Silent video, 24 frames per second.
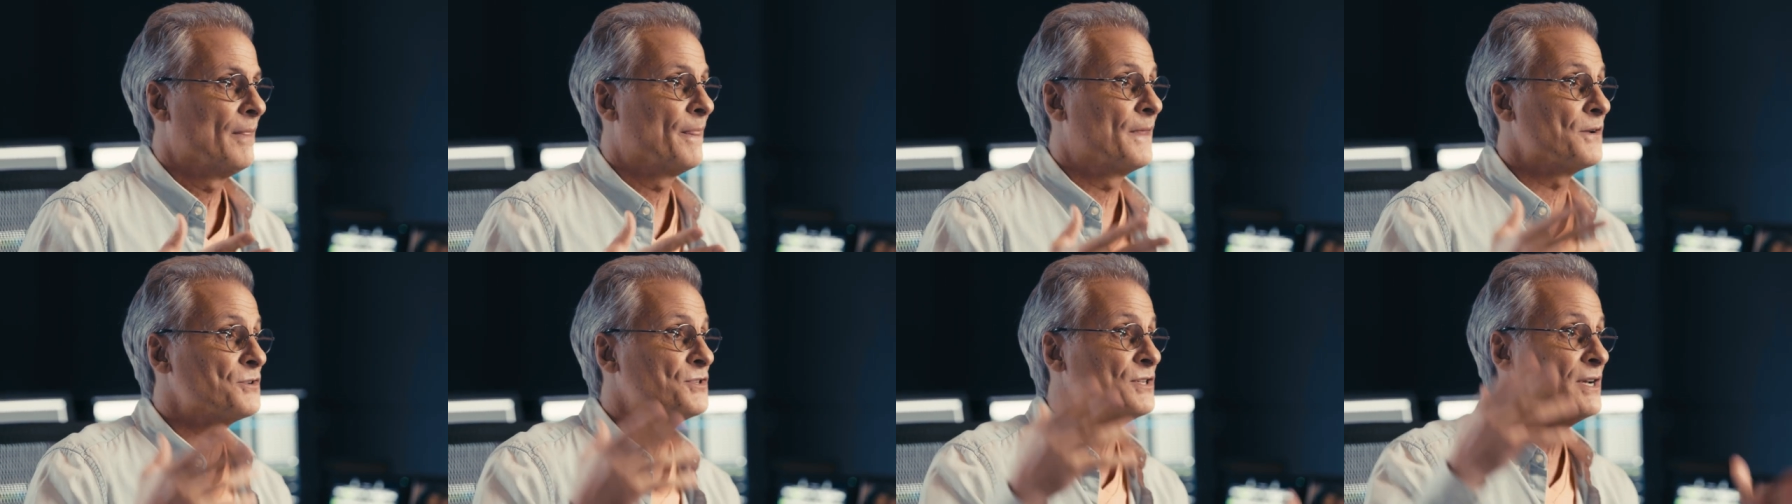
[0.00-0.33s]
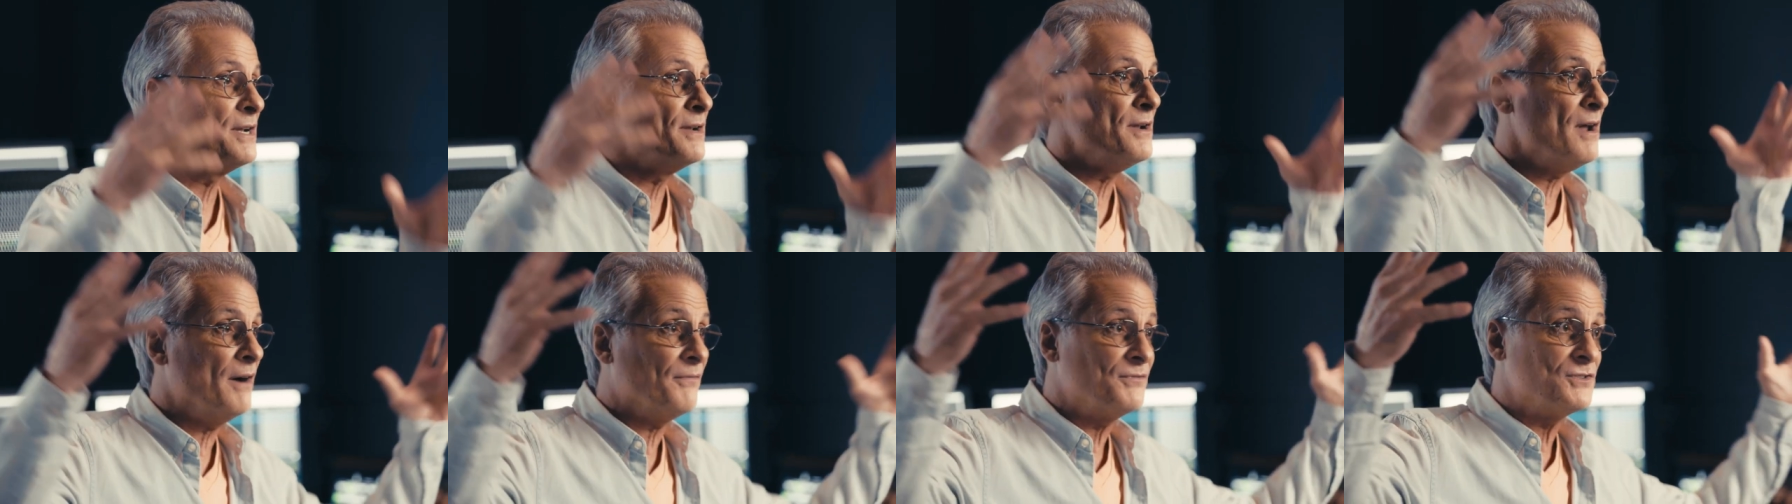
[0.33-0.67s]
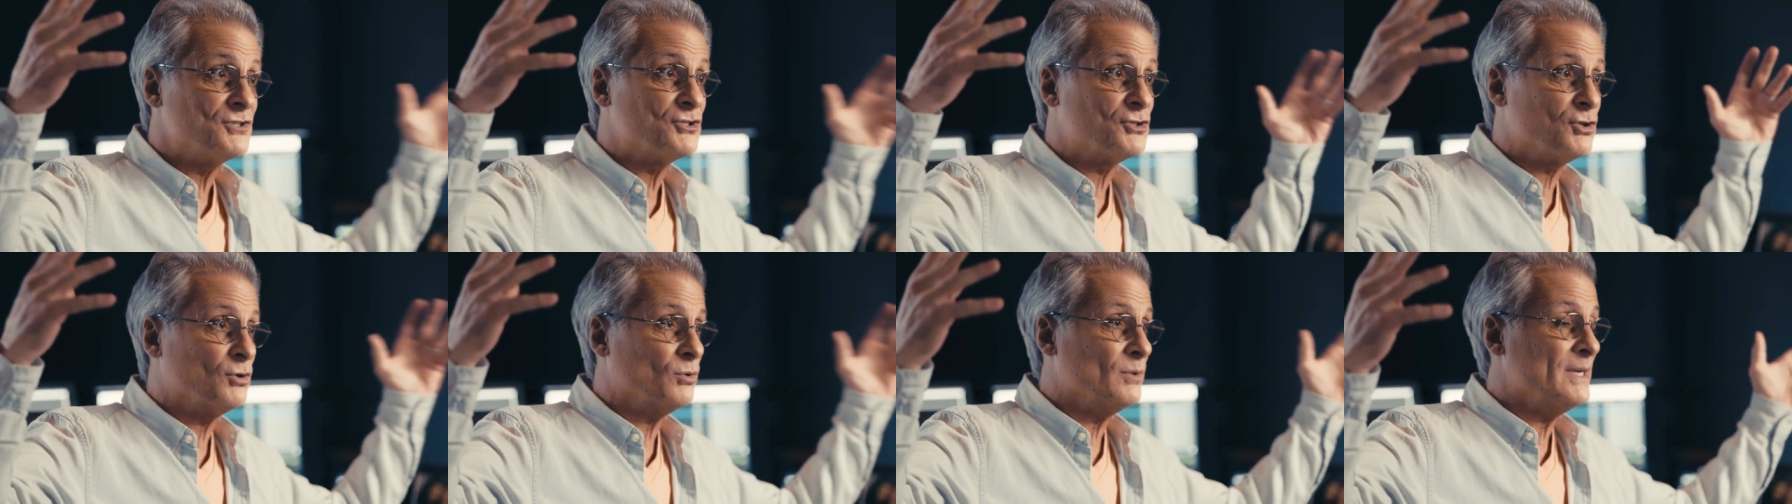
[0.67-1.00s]
there's
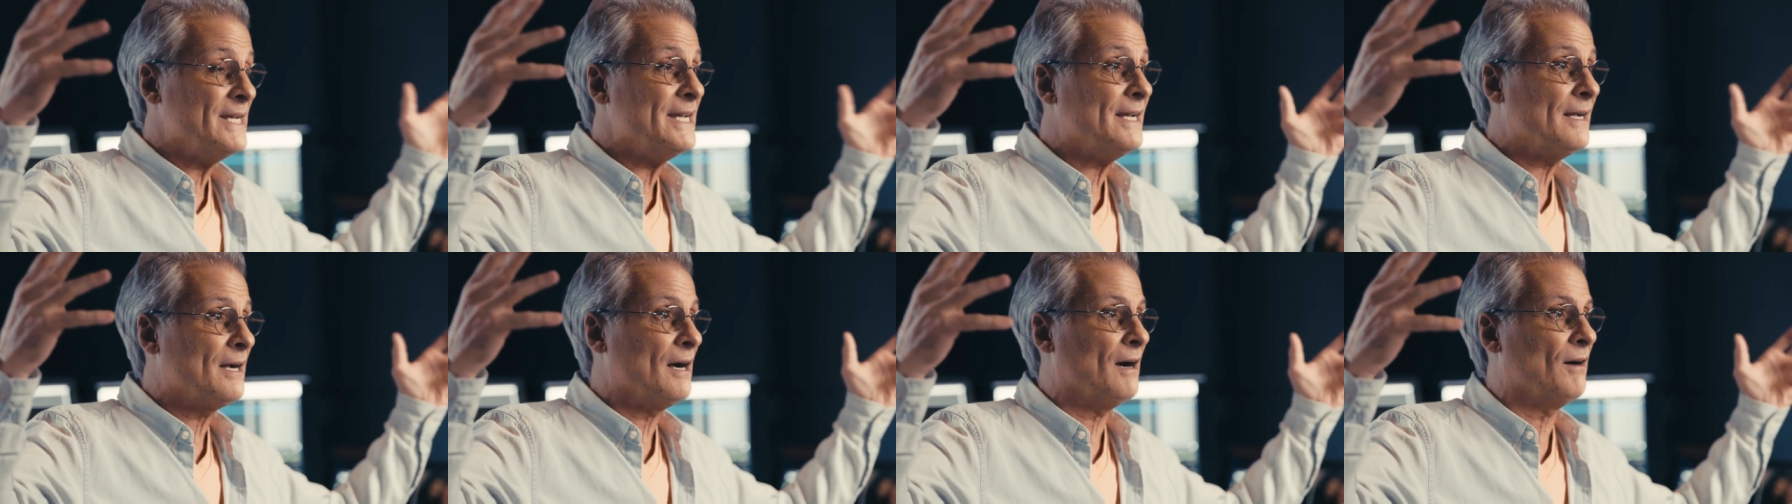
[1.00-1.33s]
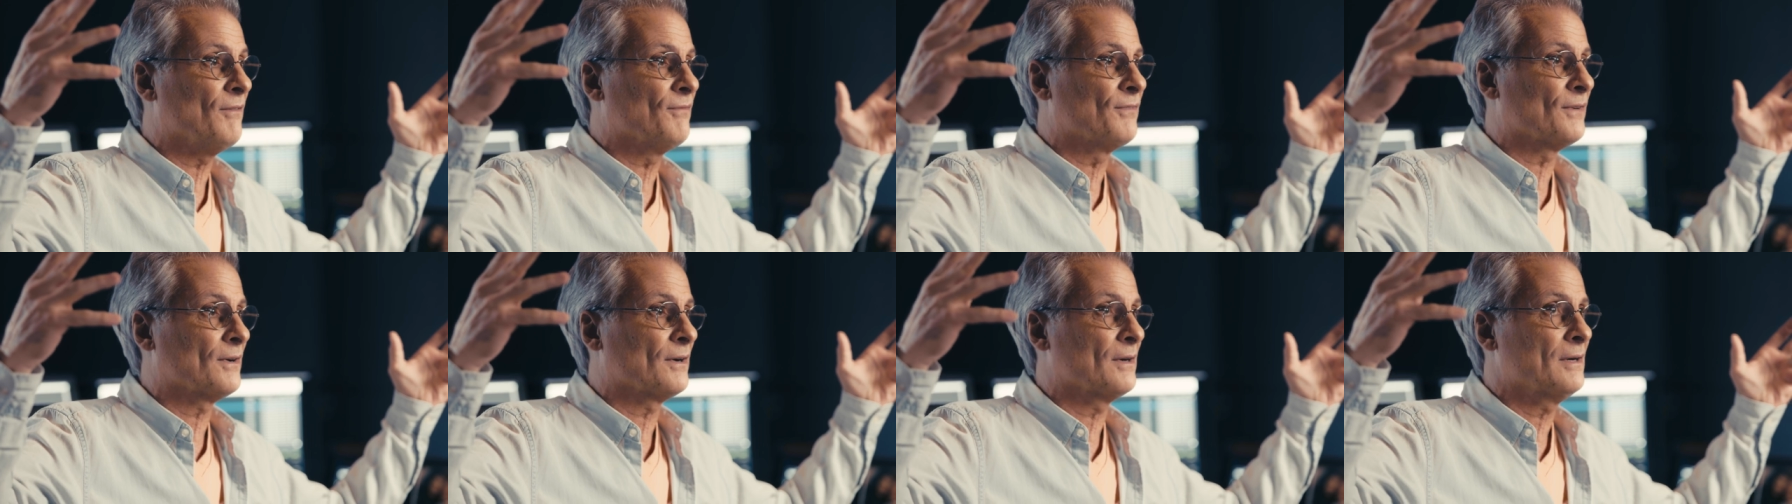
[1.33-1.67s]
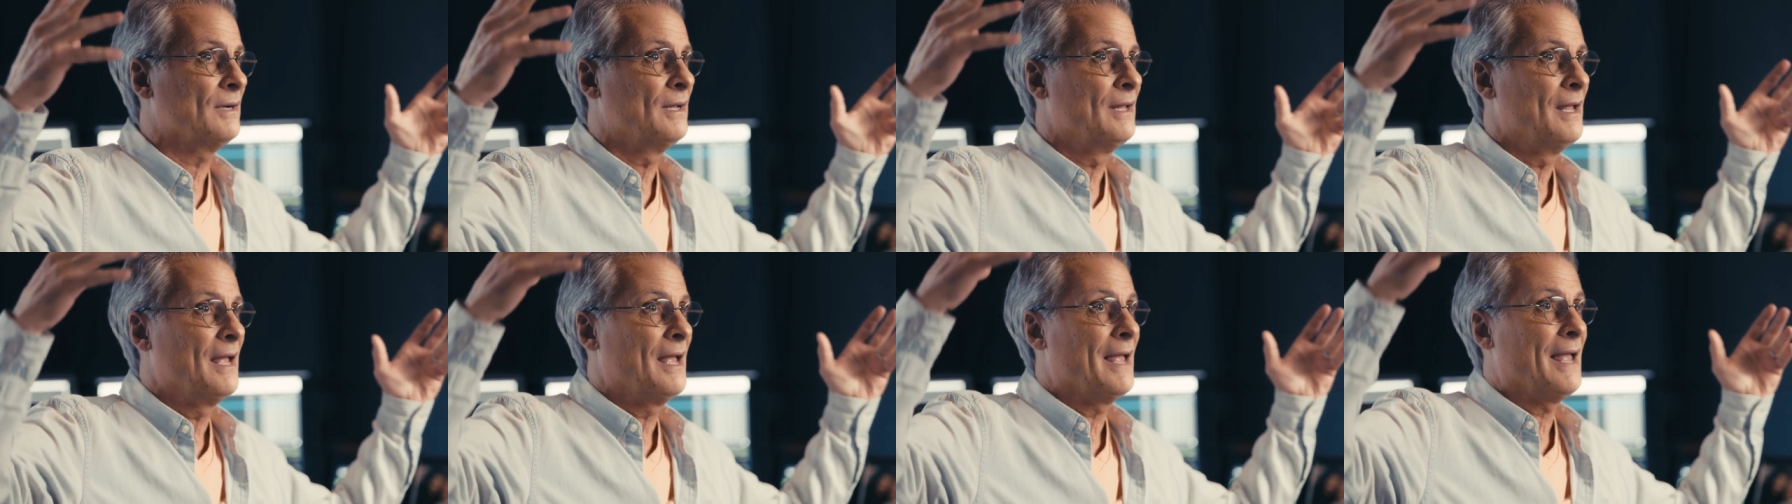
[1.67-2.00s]
enough tree
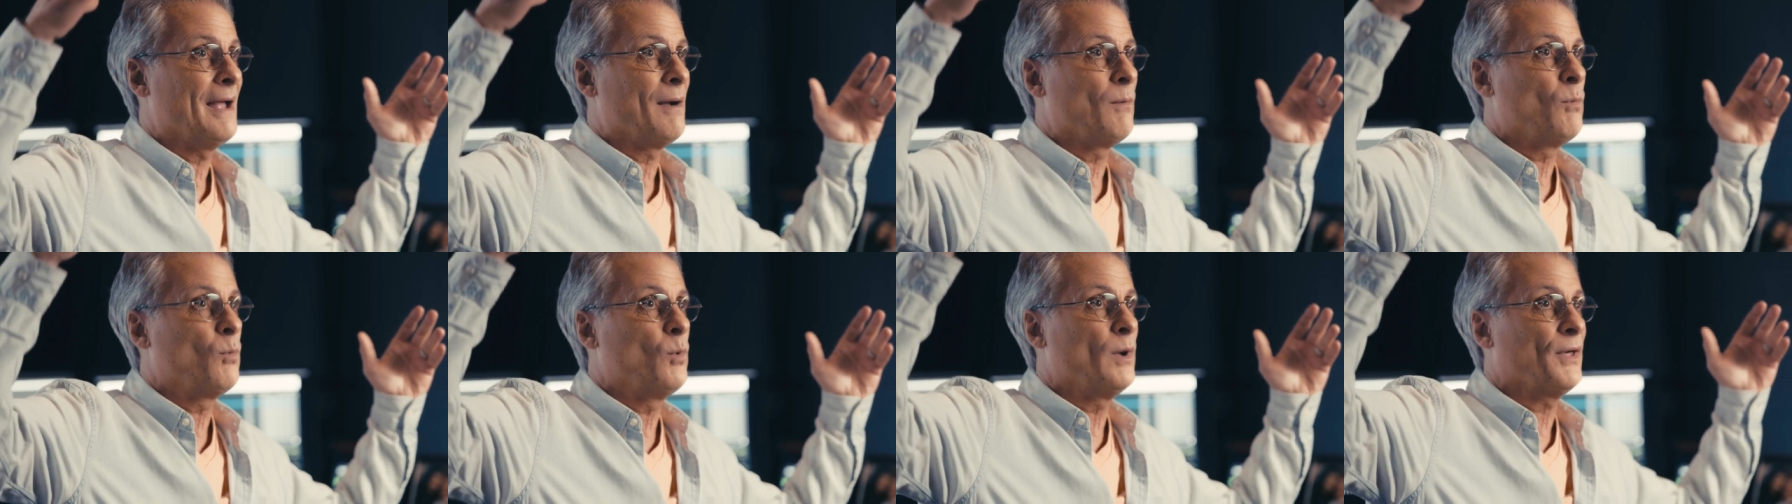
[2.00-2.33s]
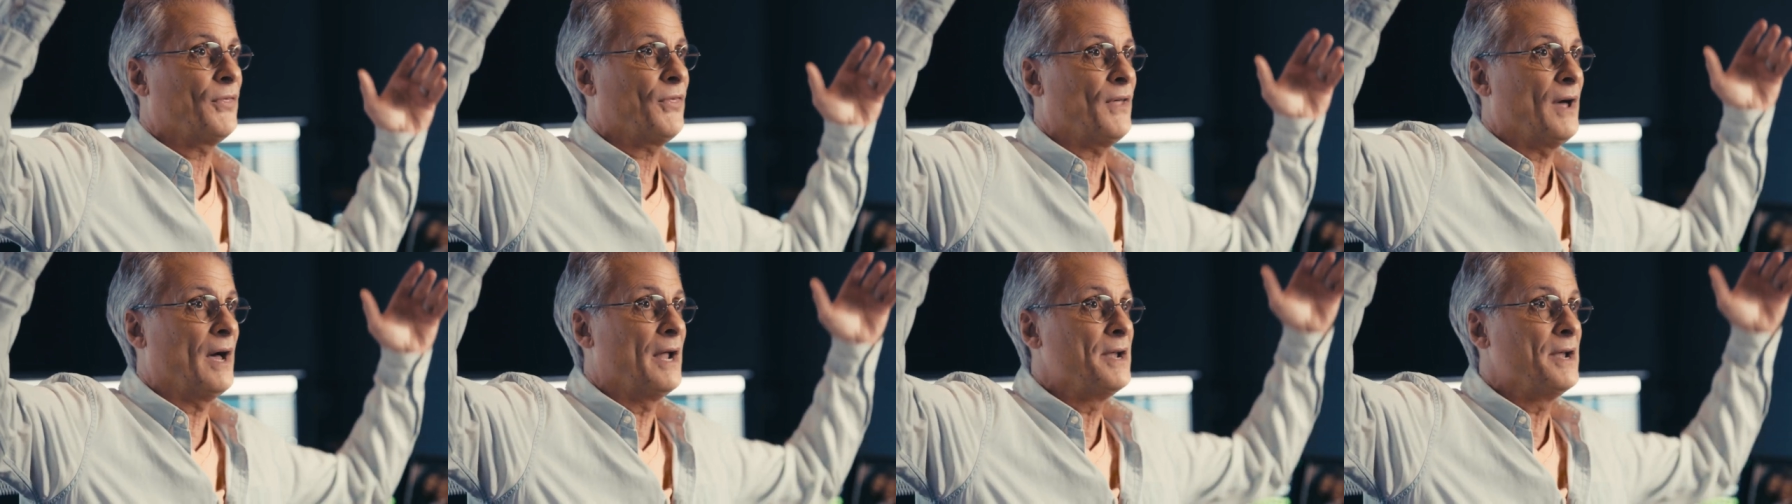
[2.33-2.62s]
cover with